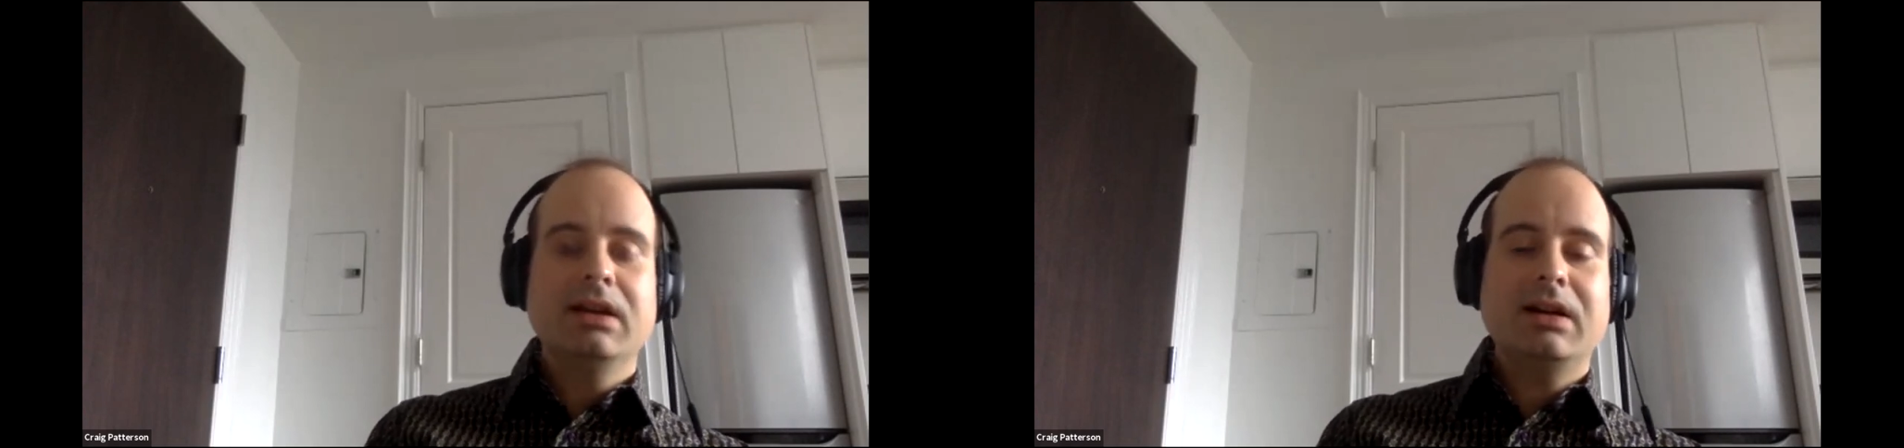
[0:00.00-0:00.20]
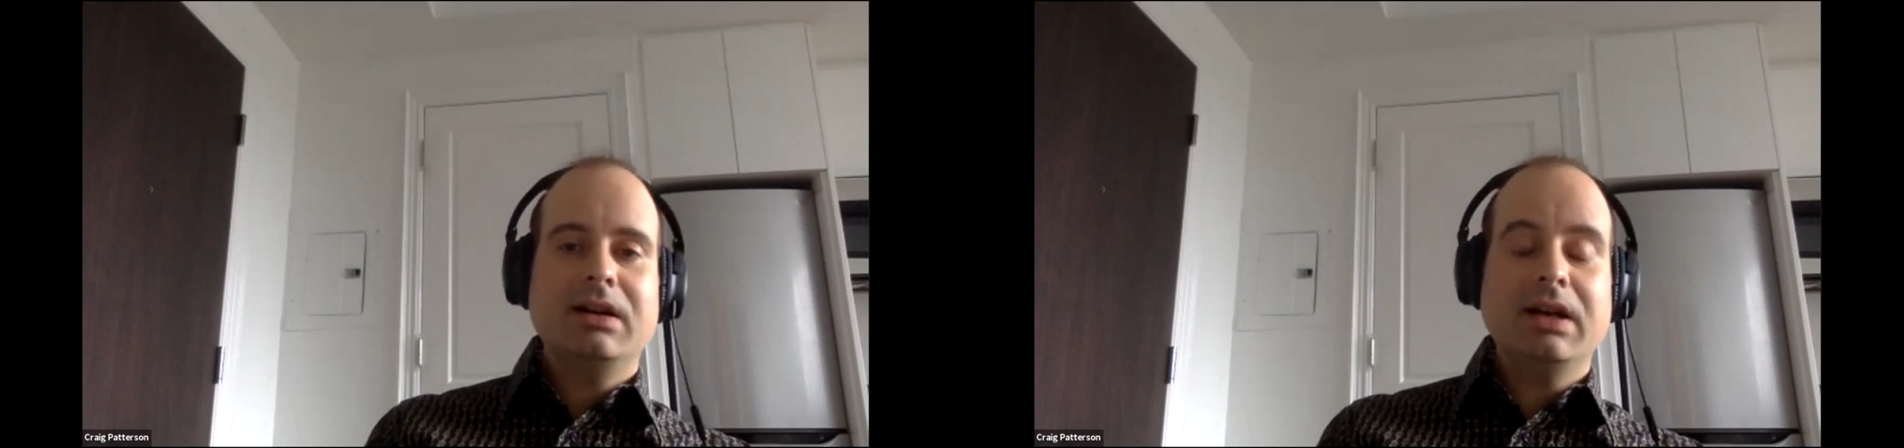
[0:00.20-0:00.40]

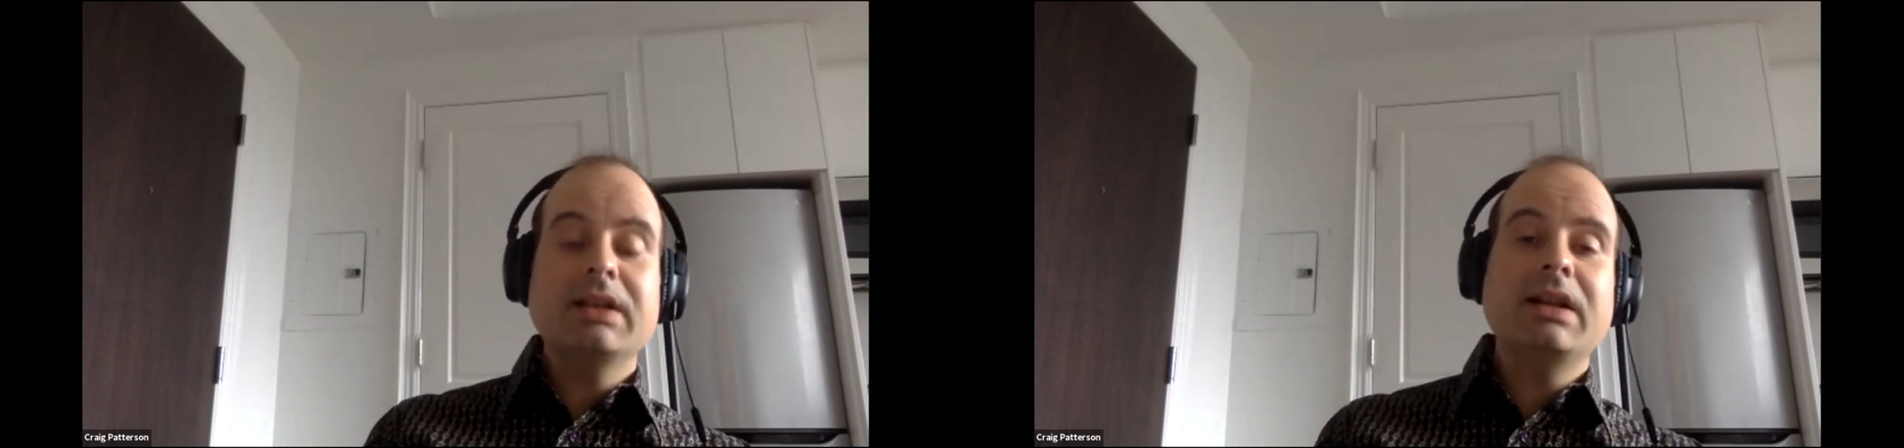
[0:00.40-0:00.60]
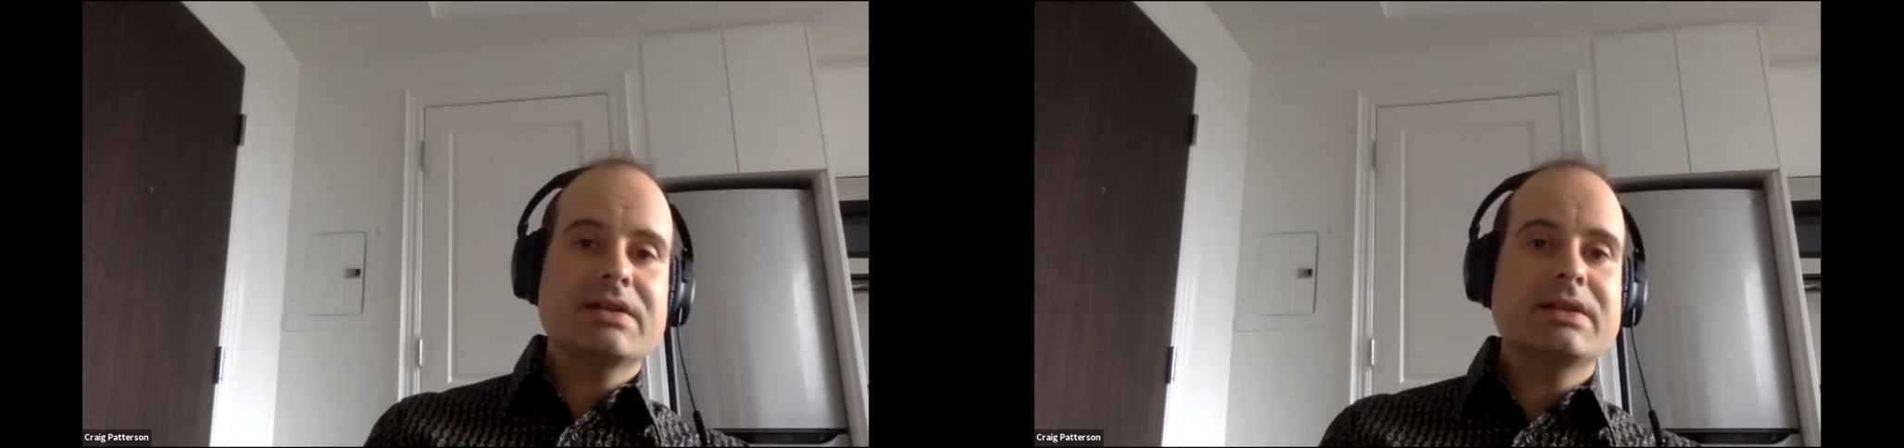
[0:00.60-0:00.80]
uh,
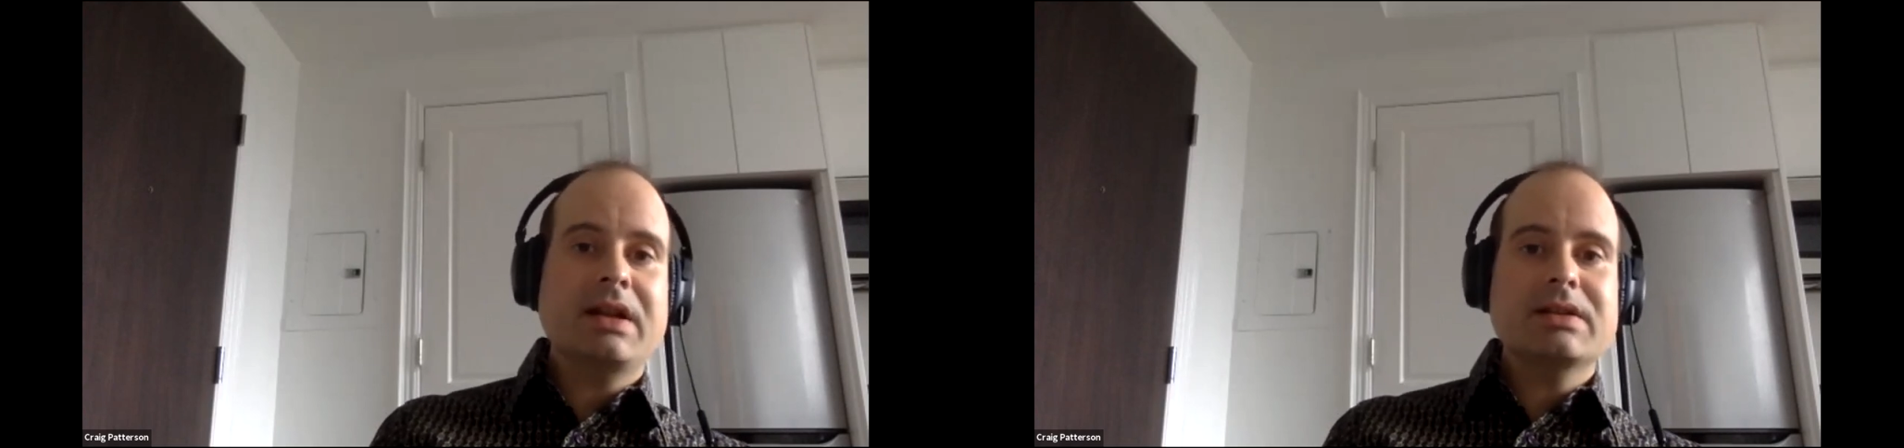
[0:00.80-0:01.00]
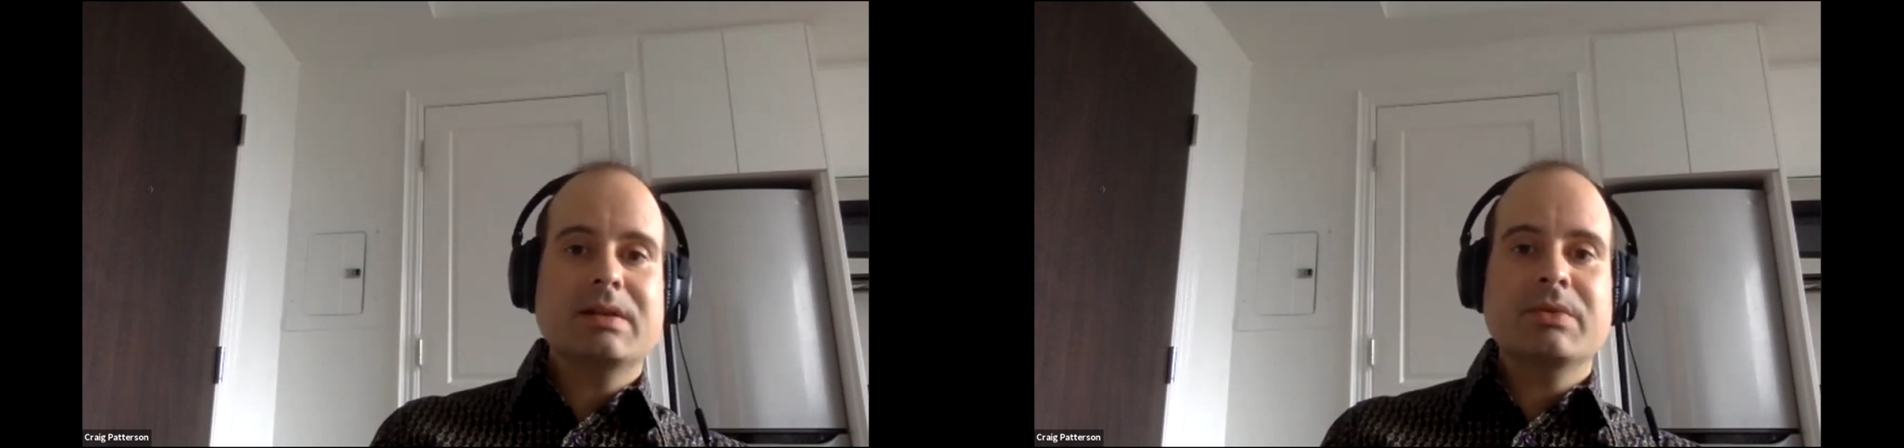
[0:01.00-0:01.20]
and that's
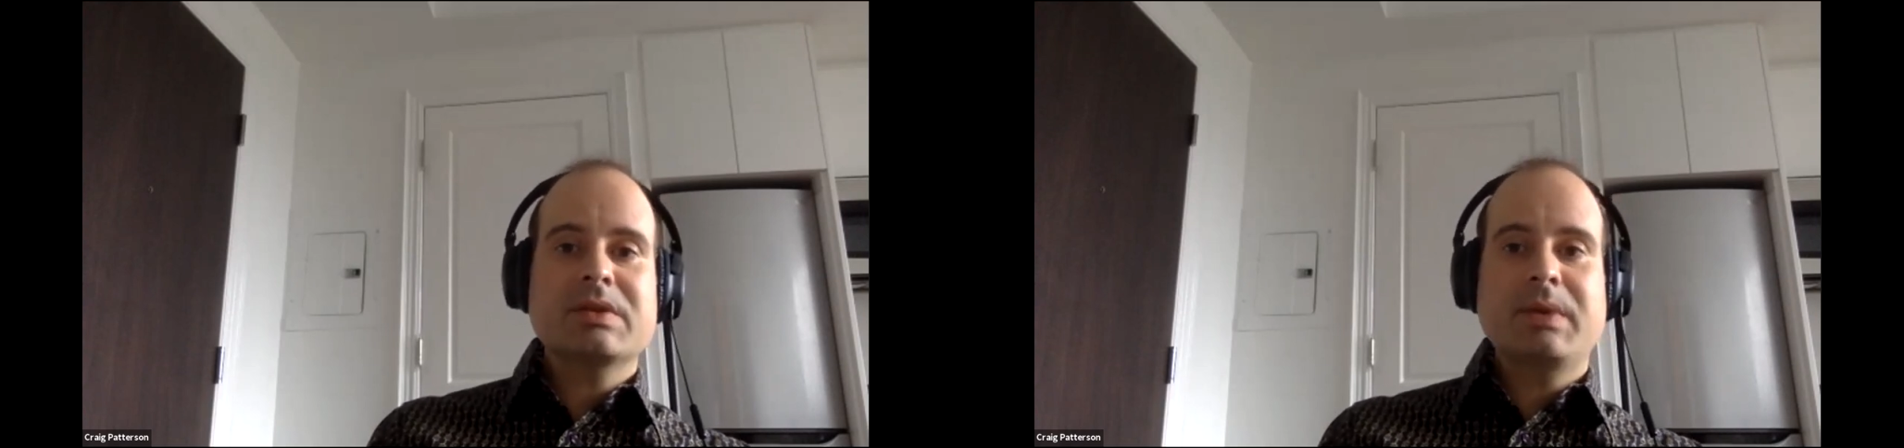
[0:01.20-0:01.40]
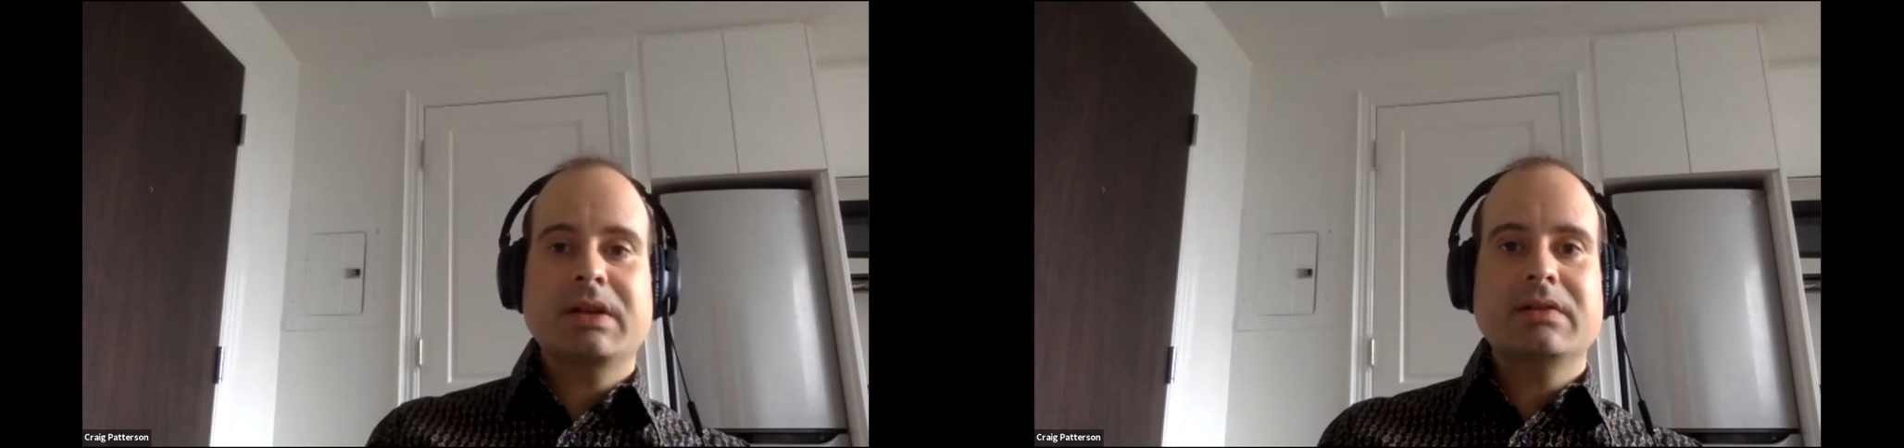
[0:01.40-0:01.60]
that's the
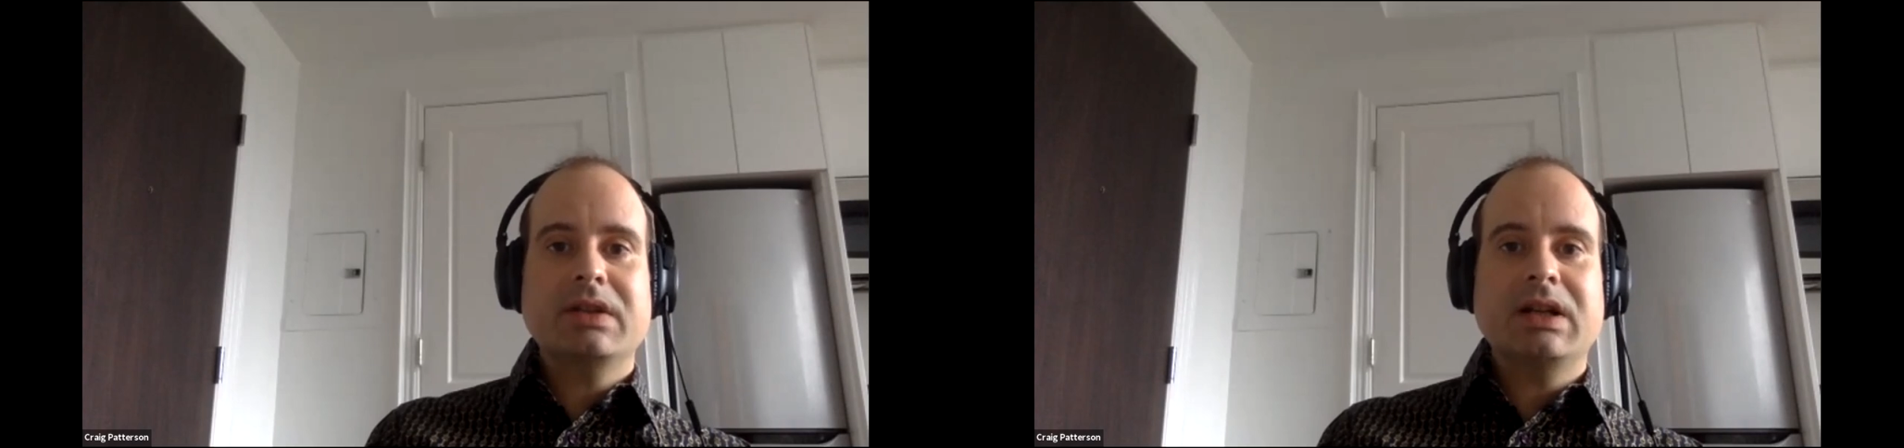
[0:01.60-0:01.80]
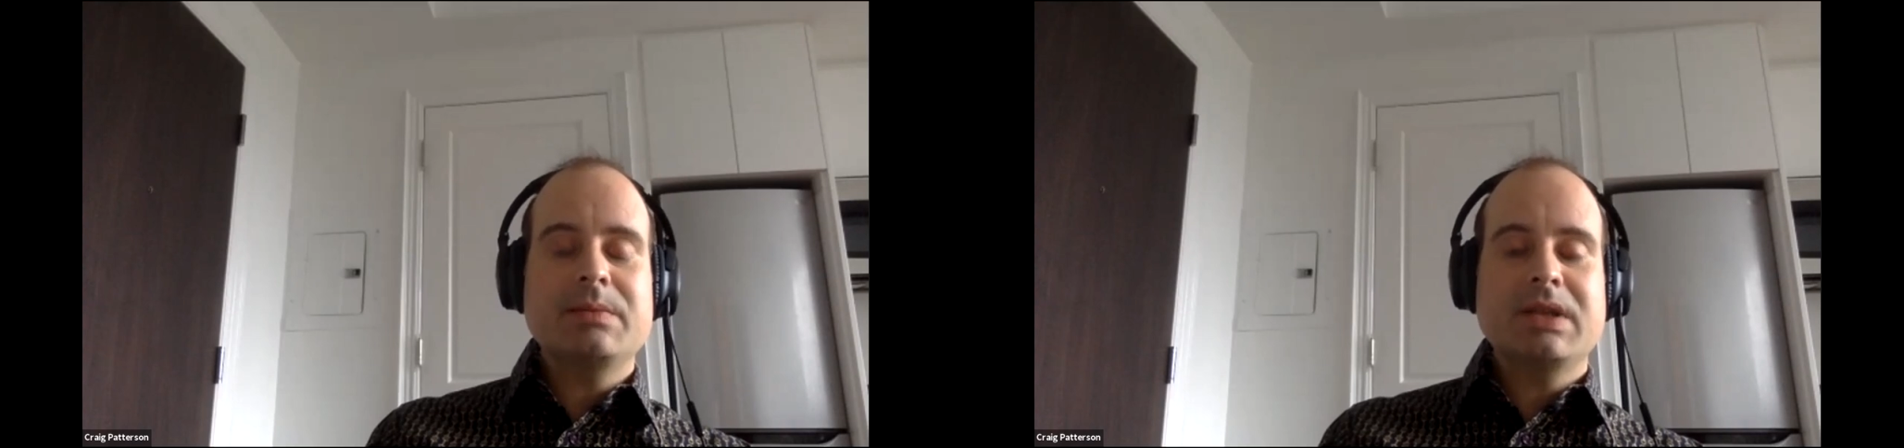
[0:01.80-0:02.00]
perspective that i'm